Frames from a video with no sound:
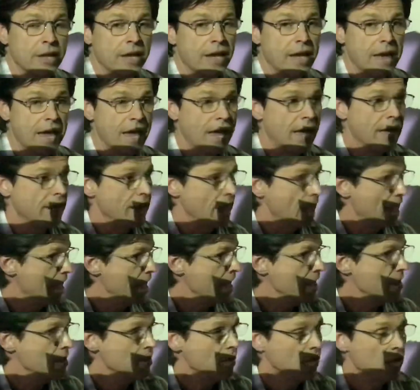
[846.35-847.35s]
And
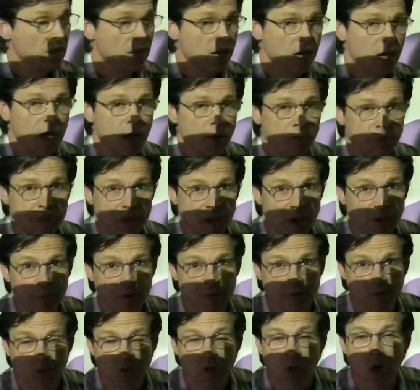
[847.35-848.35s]
without me
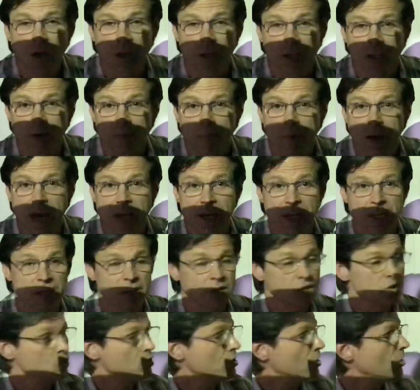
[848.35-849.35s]
even talking about it,
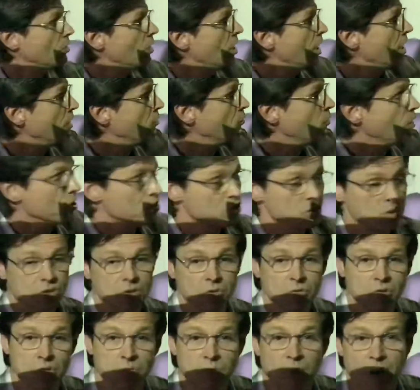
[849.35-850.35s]
you can watch it too
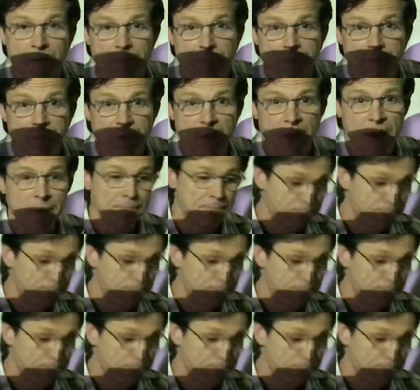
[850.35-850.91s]
as well. Okay?